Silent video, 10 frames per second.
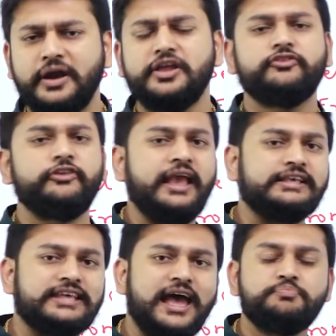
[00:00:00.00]
plenty of
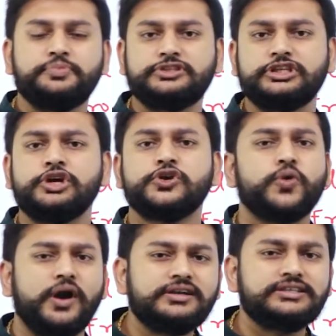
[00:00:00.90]
examples to
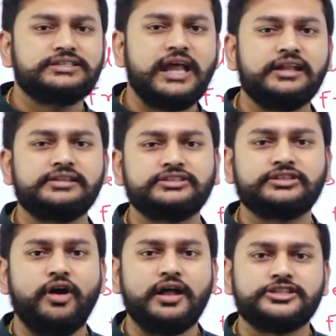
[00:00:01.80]
understand these
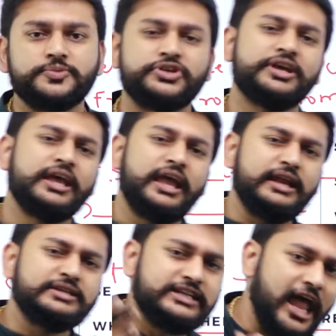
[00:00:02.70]
concepts
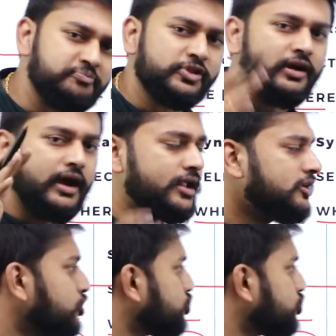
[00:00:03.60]
in depth, right?